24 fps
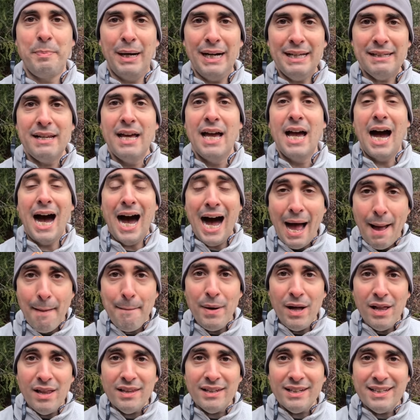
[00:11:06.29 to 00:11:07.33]
But
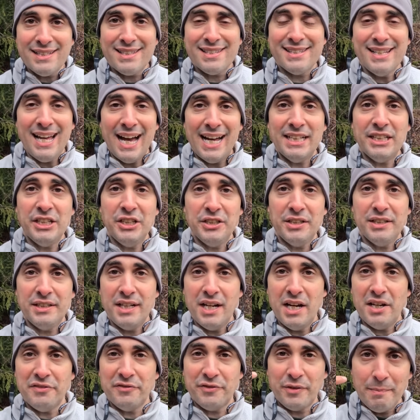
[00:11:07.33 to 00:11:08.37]
eyeballing it's not good
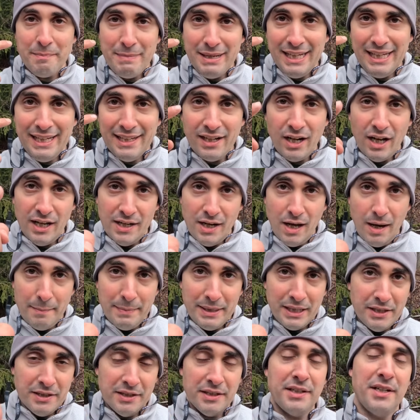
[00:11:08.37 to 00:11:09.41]
enough for me. It ought not
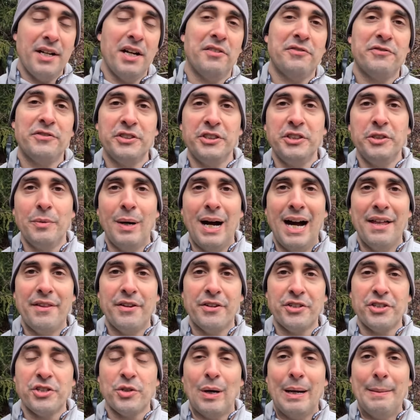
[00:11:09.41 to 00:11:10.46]
be good enough for you
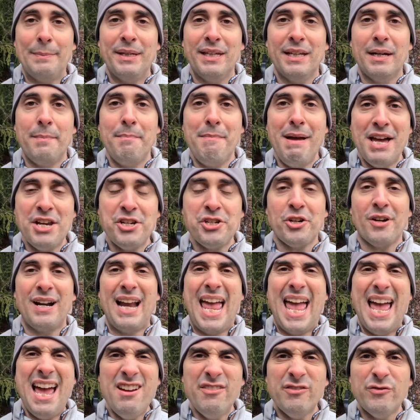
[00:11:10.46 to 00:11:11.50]
either. So I'm gonna measure
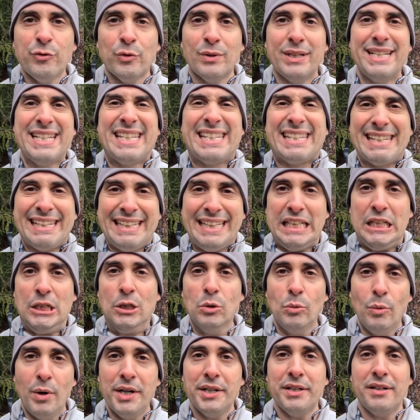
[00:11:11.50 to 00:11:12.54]
every
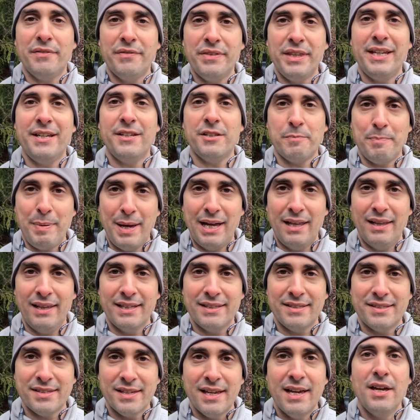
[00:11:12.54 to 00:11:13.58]
single one of these
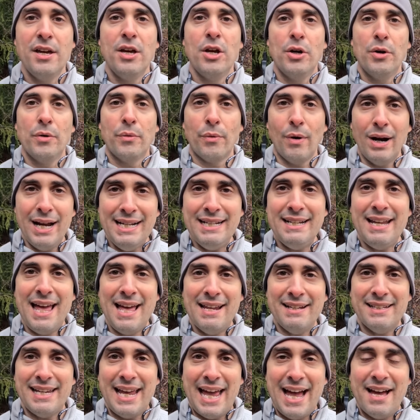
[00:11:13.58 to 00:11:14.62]
pellets, write
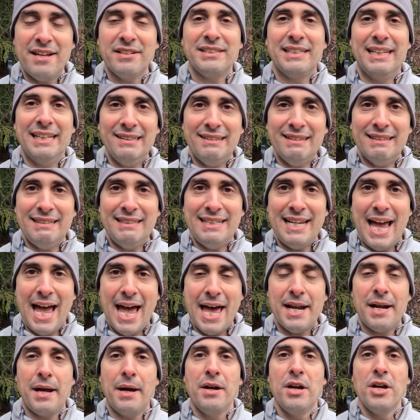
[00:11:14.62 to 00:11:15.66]
that down, get the
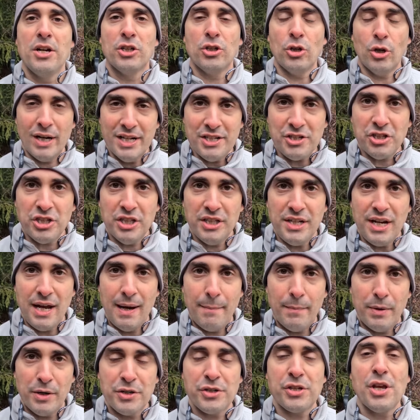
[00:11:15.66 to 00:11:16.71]
data, crunch the
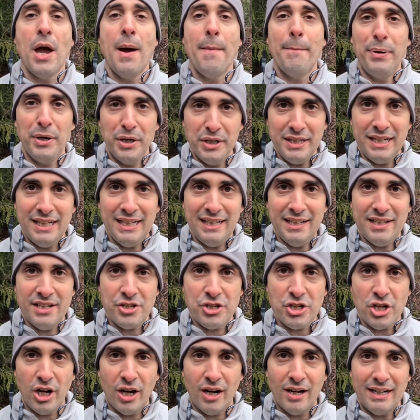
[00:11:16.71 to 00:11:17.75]
numbers, put it in a
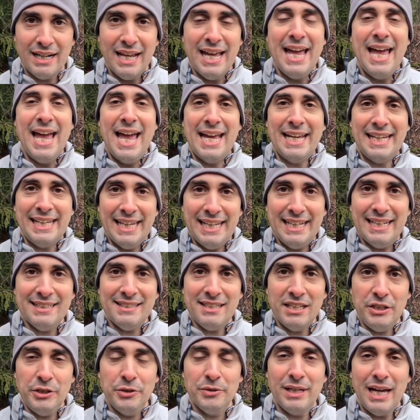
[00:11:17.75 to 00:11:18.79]
chart, and get it
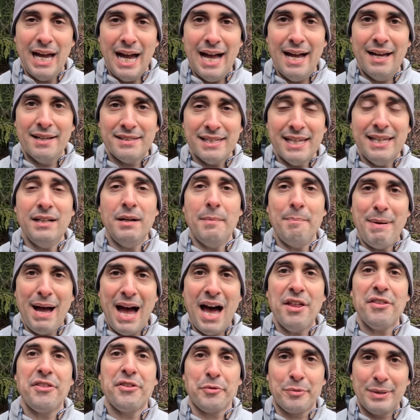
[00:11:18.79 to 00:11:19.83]
to you guys in
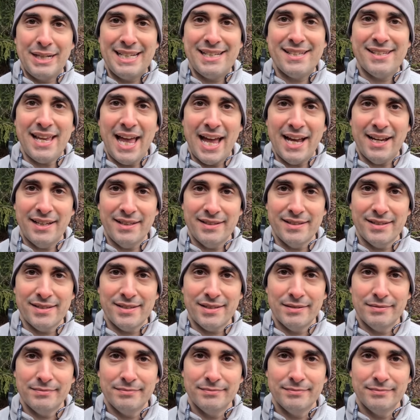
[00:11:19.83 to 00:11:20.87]
about 3
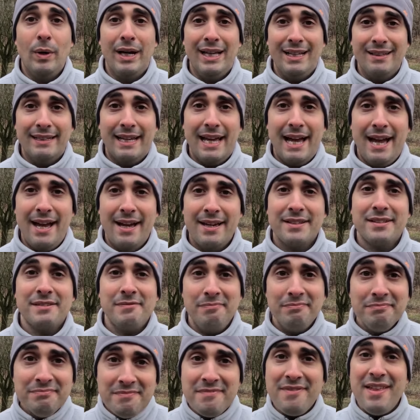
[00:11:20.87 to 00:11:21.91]
seconds. Well guys,
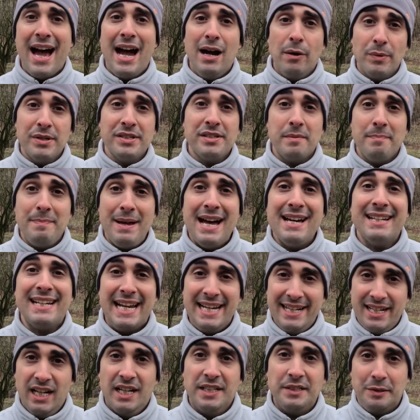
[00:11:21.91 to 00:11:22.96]
that was about
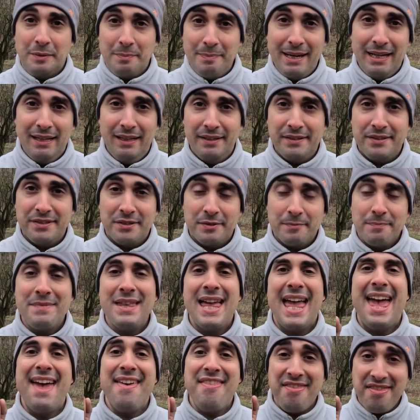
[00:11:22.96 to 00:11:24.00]
800 pellets.
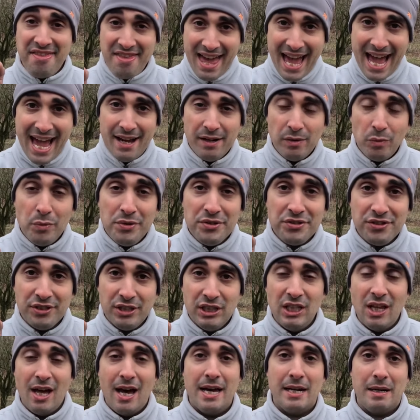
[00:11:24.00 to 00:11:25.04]
And that was a
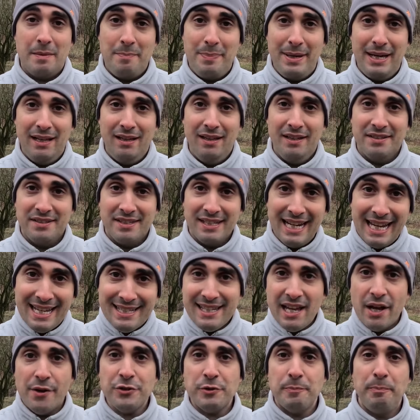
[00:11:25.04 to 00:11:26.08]
lot of pellets. And
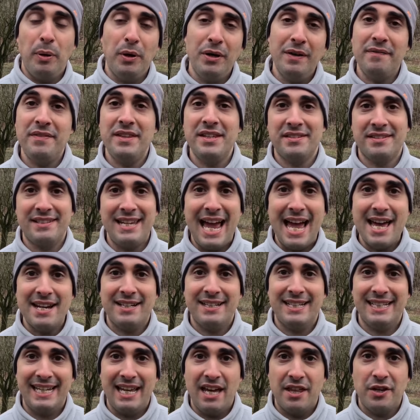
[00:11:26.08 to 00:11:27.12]
as I was putting this
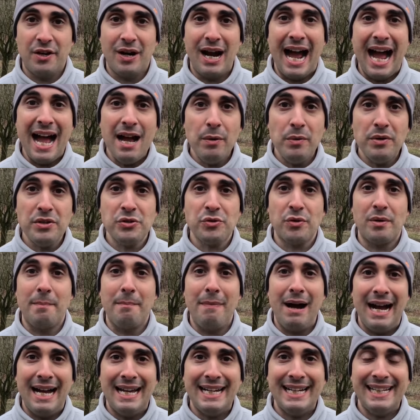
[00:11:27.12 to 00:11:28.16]
data together, I was
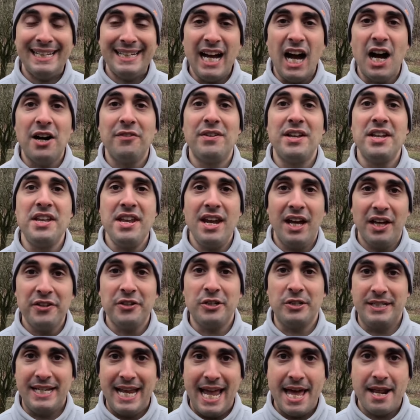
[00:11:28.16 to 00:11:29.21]
reminded of
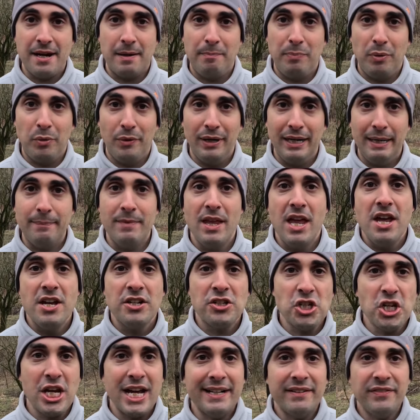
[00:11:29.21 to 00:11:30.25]
another data point.
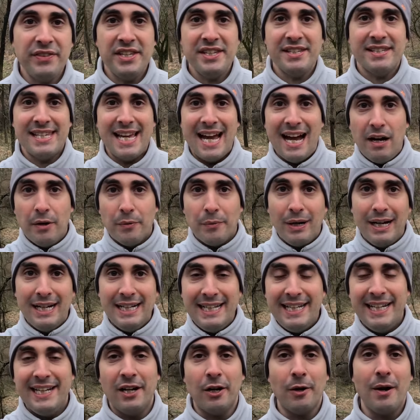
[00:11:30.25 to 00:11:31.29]
Check this out right
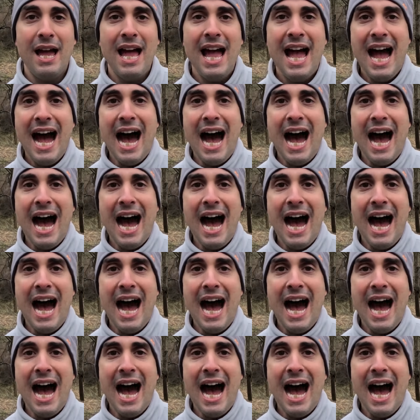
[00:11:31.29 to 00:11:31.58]
here.